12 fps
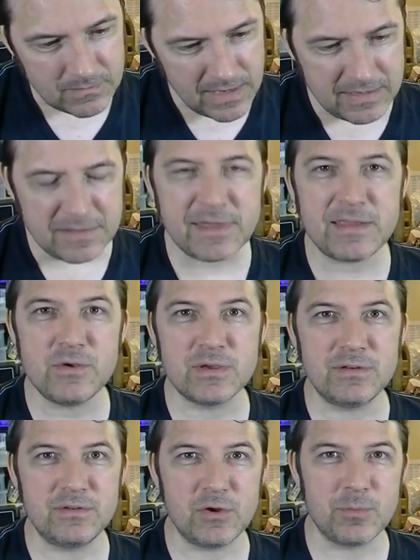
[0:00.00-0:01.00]
anything you
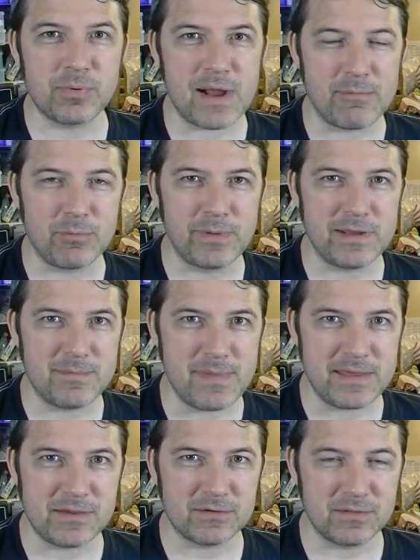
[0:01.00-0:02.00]
can do probably to
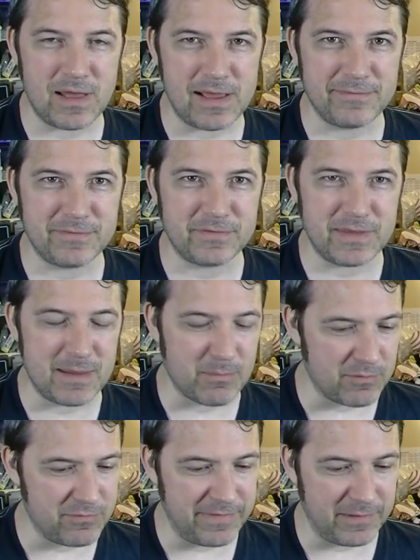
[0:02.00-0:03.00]
make your life
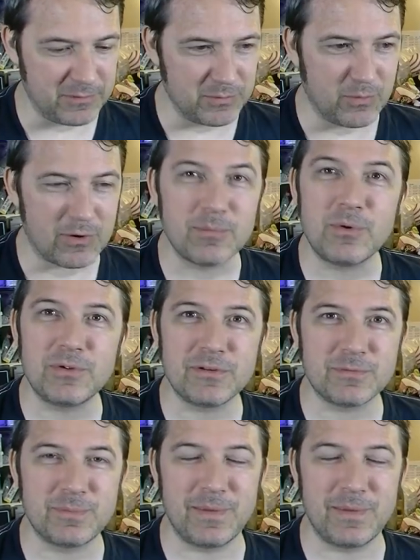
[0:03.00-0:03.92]
seem or feel normal is